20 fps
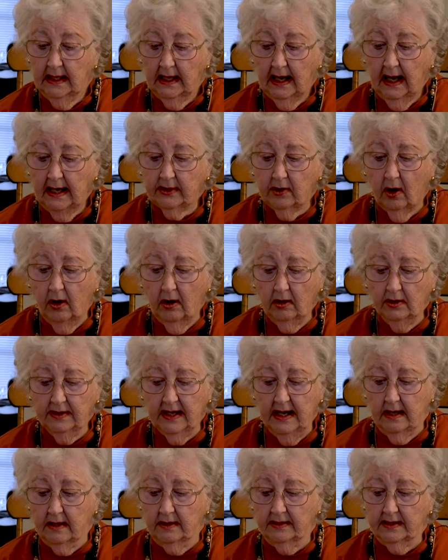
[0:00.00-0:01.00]
I called
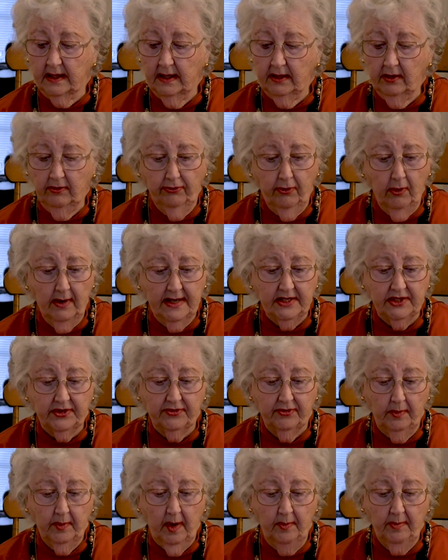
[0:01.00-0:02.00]
out, and a voice
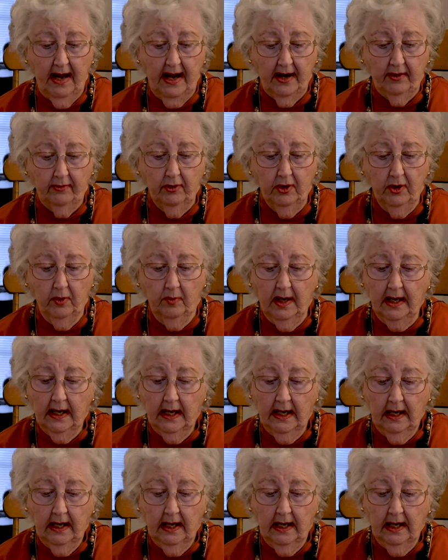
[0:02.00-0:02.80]
from a back room